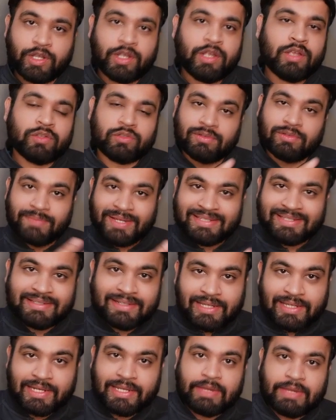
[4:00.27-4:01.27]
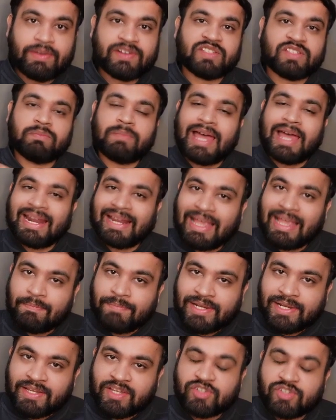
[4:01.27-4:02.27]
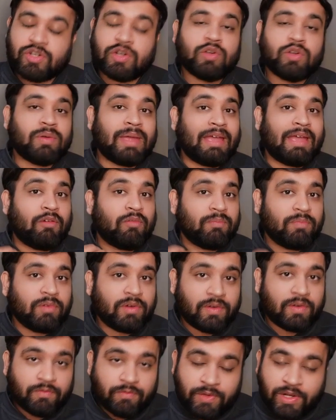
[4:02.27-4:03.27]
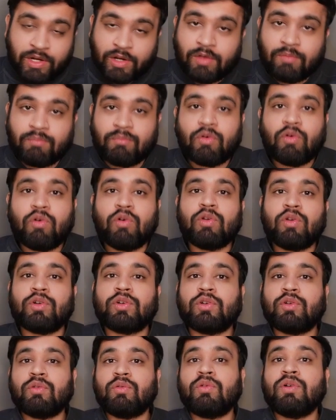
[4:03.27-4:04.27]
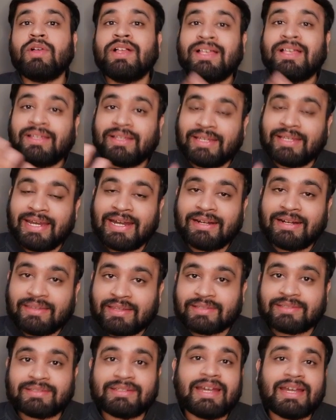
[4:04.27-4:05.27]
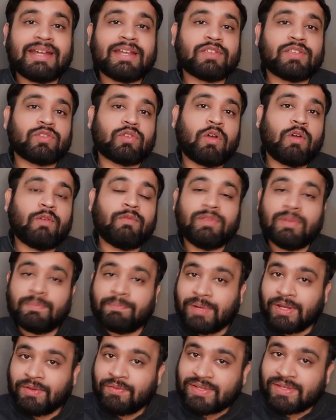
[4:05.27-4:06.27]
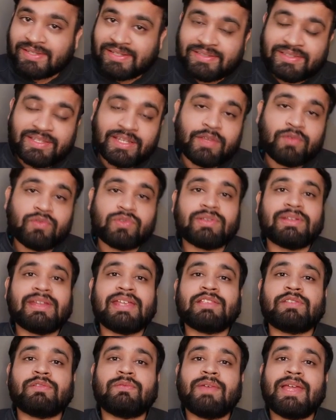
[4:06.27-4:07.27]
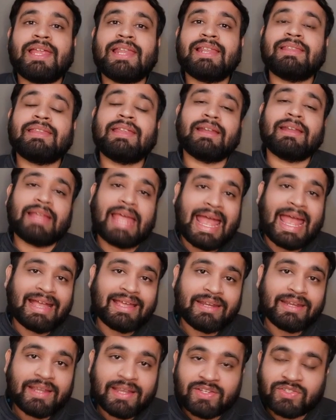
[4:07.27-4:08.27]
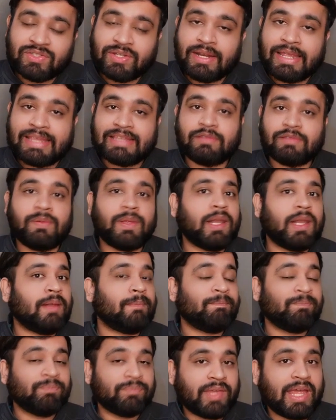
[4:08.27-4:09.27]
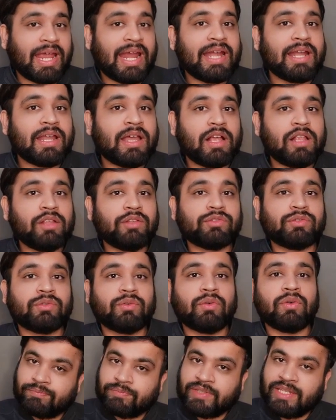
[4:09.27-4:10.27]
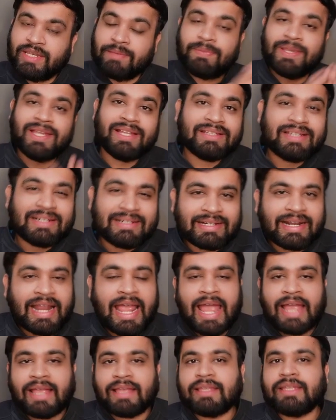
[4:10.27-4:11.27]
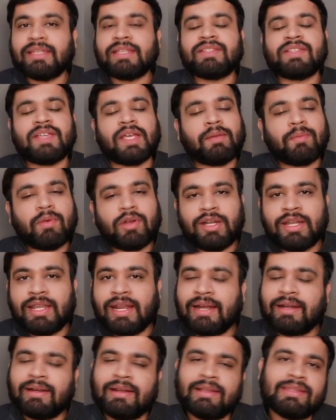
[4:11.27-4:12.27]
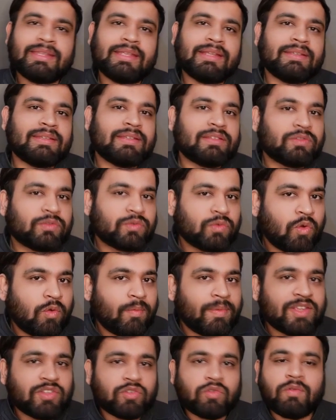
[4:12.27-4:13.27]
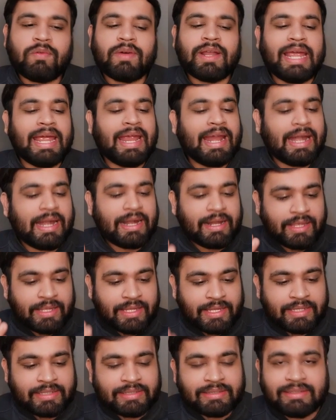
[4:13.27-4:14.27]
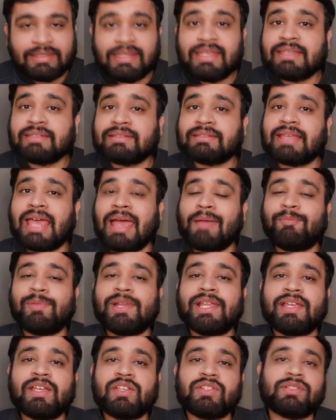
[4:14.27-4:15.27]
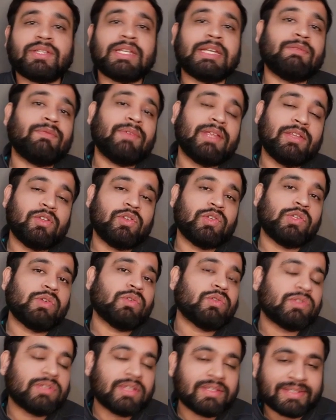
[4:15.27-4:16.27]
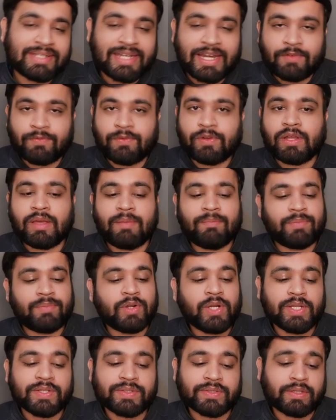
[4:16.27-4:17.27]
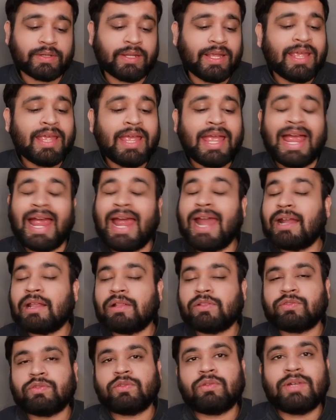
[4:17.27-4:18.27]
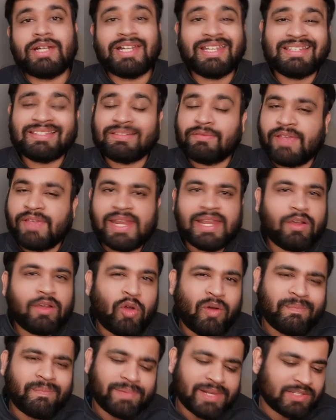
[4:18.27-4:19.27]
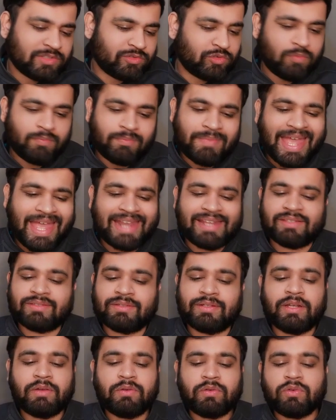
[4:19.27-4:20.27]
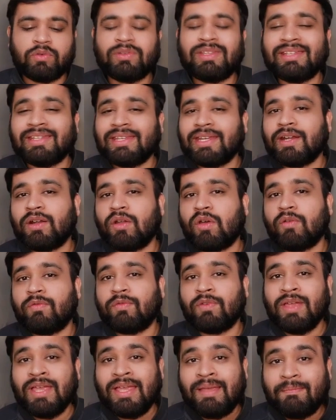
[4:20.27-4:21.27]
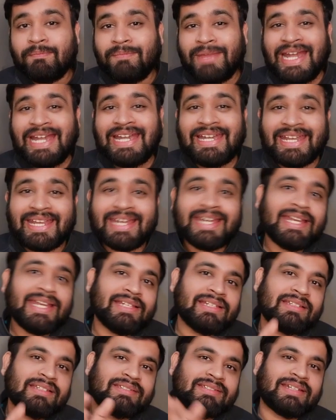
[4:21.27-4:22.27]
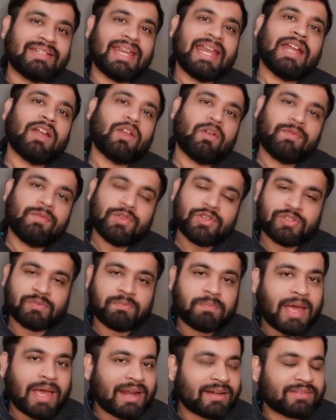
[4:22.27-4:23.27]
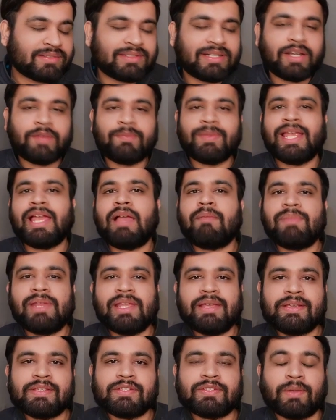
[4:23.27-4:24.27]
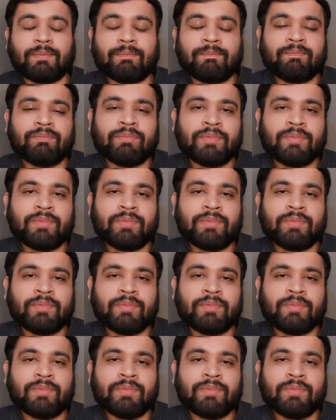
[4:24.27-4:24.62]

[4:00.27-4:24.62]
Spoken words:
So basically your Spark application to have work more to get the status of the previous execution as well, then aggregation as well, and also keeping the track in the checkpoint directory. There is so much overhead in this application when you use the stateful computation, and also it is very complex to manage due to the need of maintaining the state of your Spark streaming application.